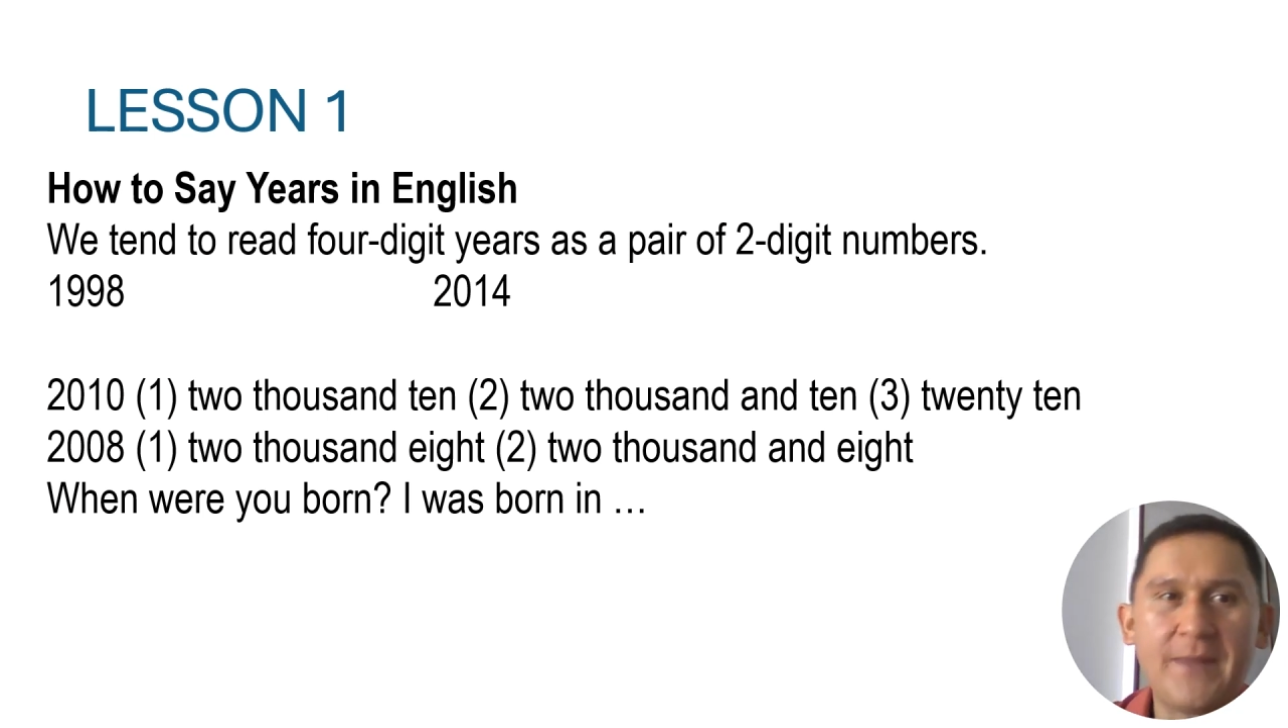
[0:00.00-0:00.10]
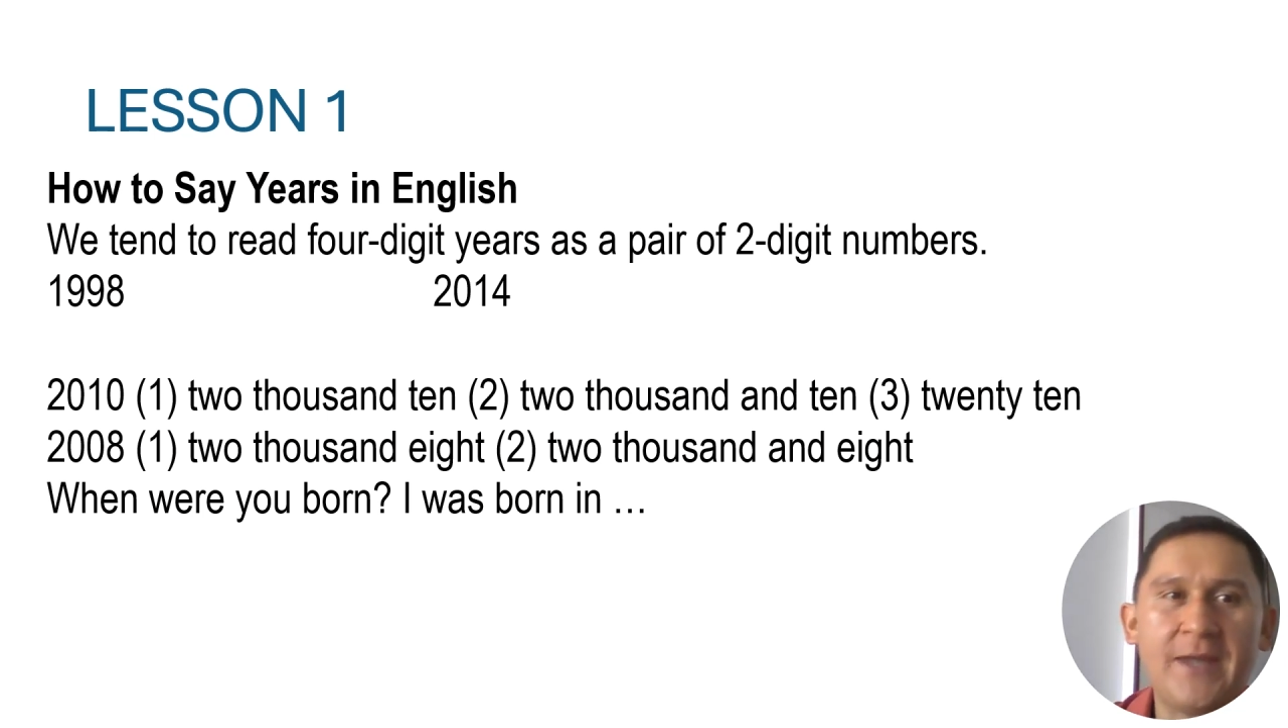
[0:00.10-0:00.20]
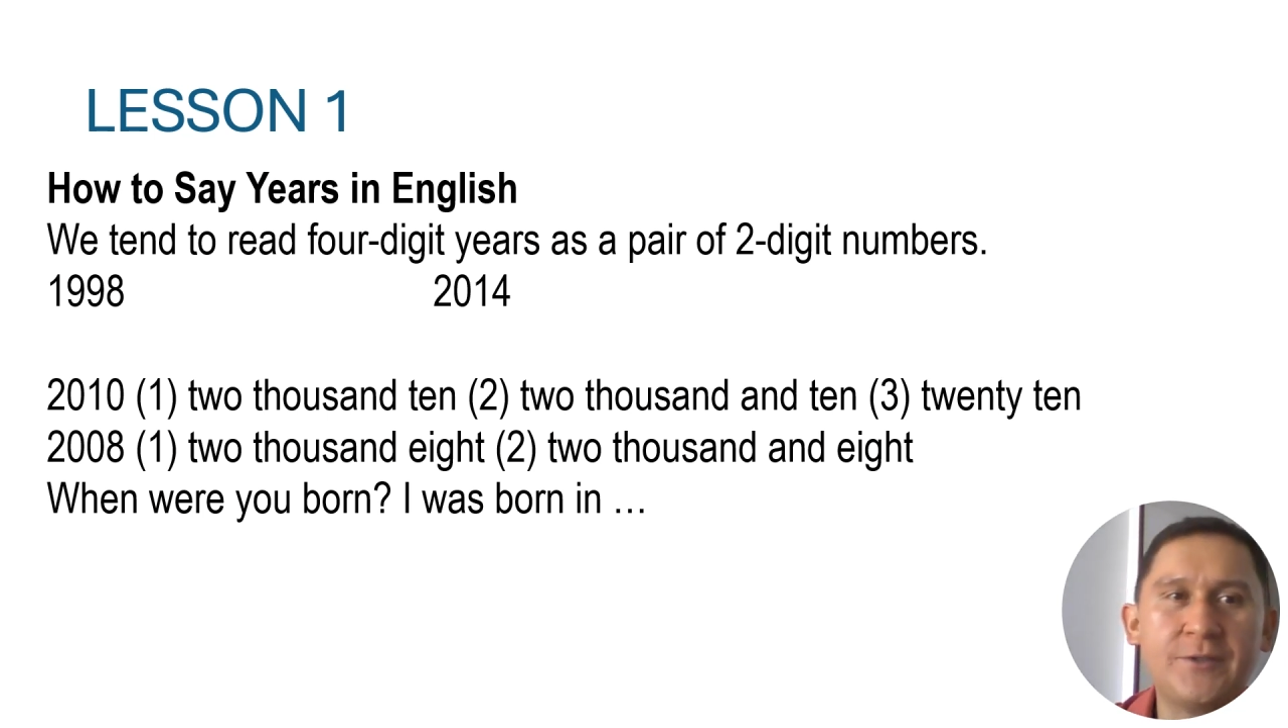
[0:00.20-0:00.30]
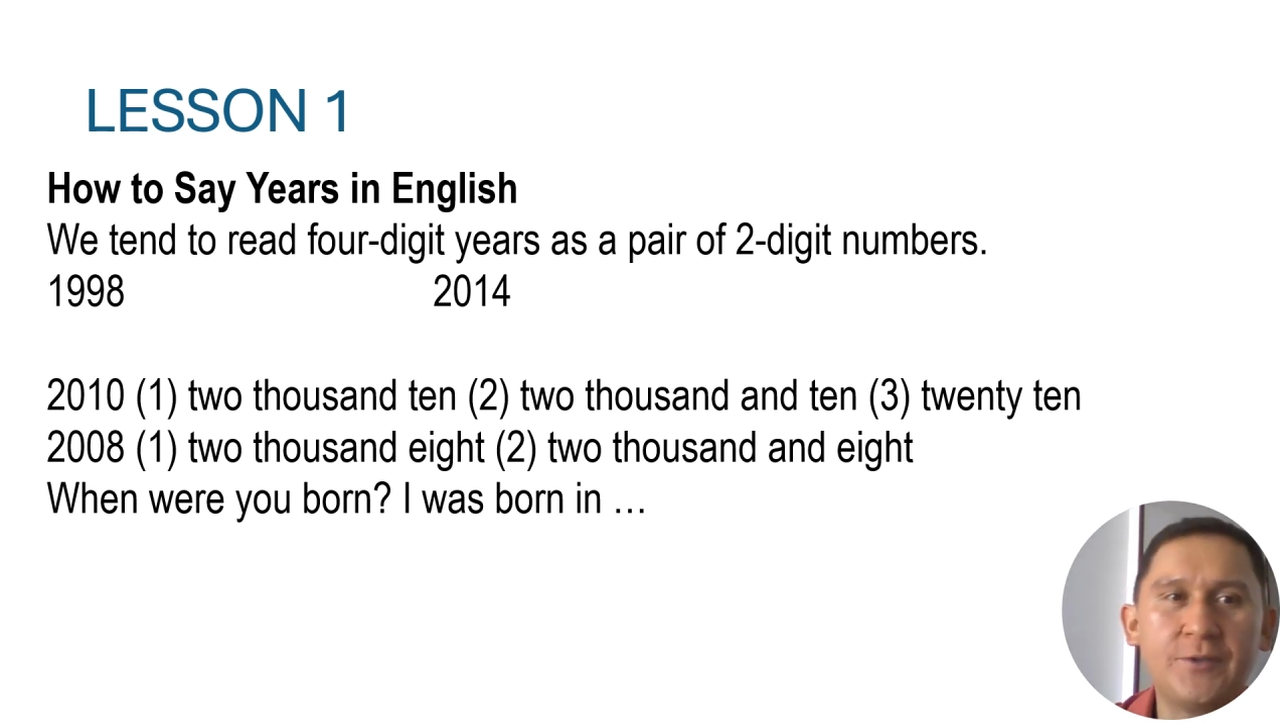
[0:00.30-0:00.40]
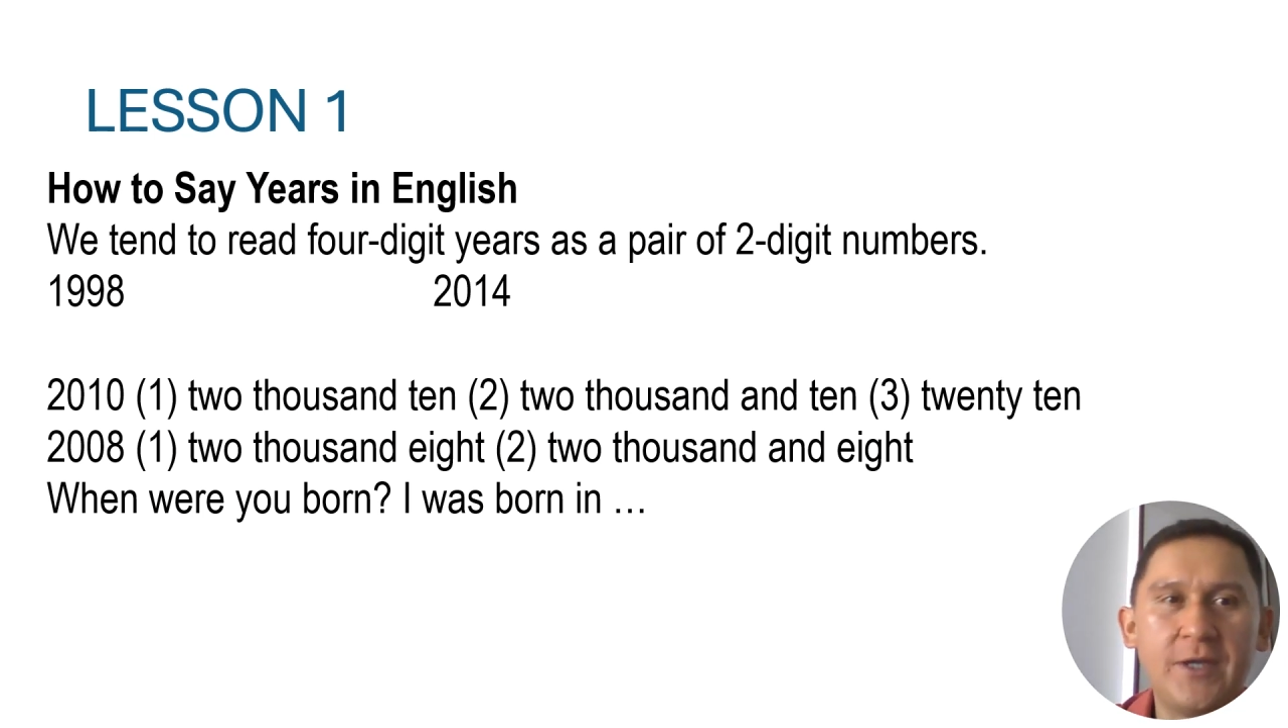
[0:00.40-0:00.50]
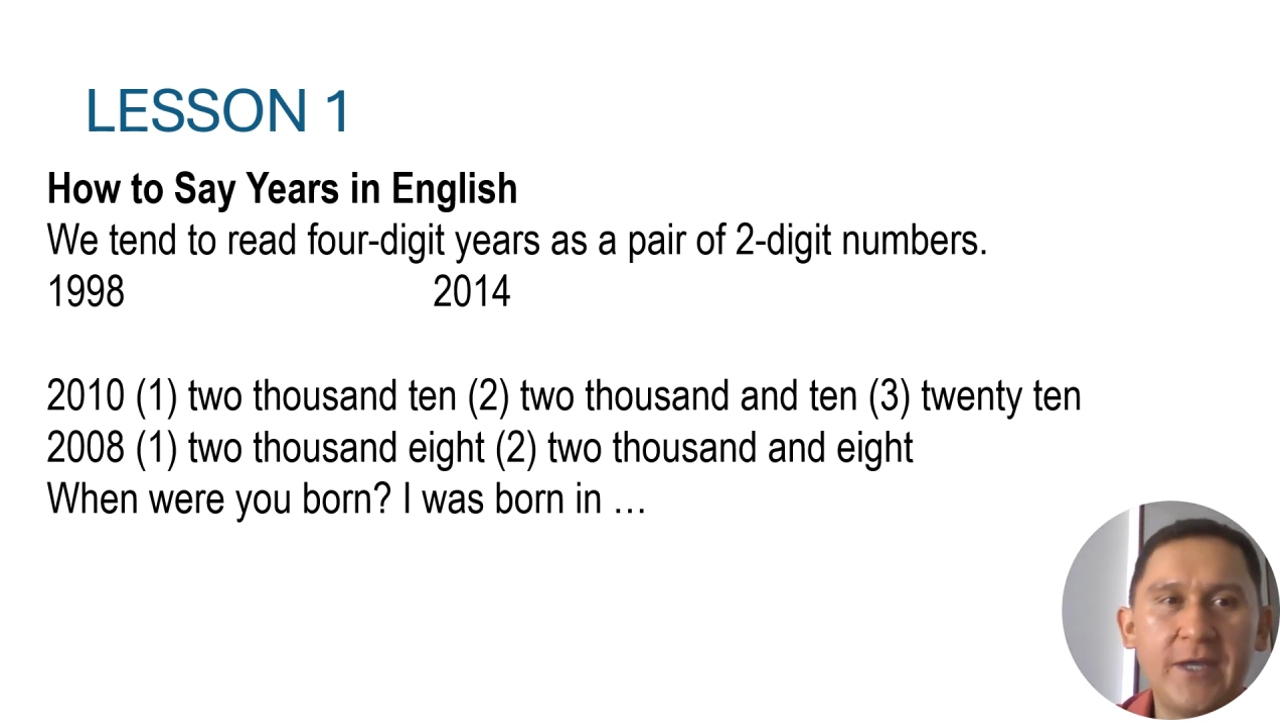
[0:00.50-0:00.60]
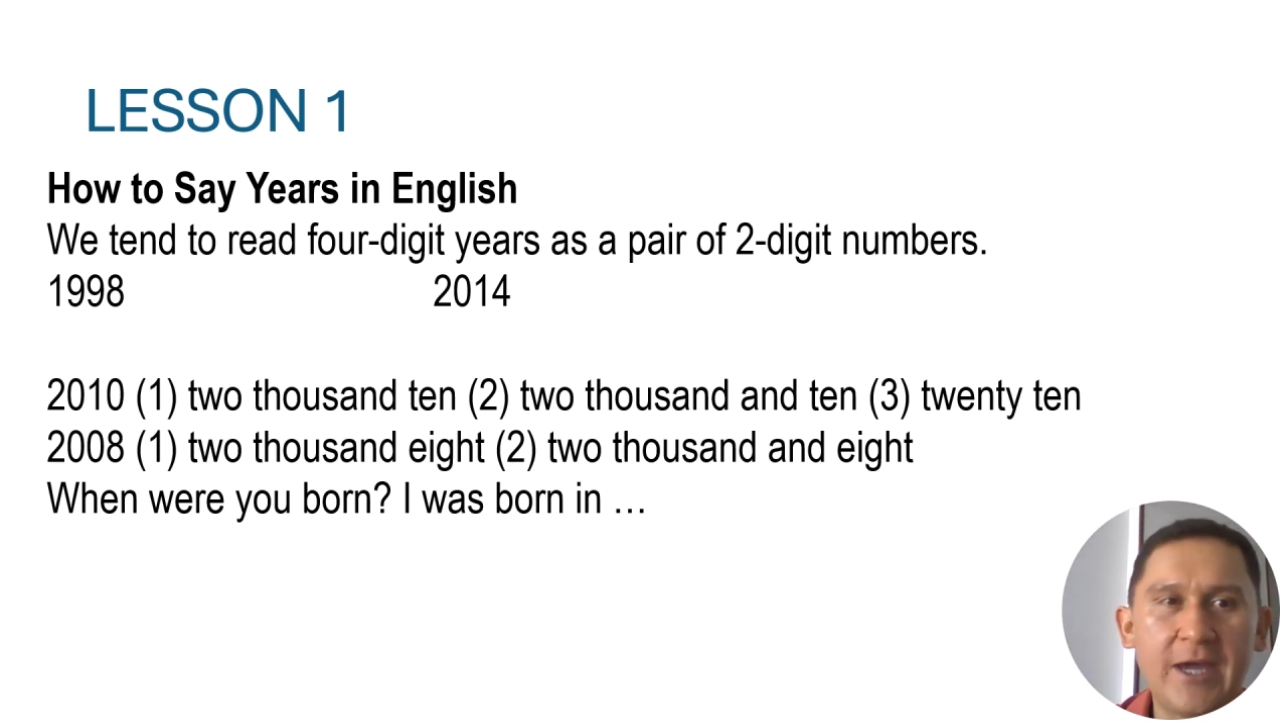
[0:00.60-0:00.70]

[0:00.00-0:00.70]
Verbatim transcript: and today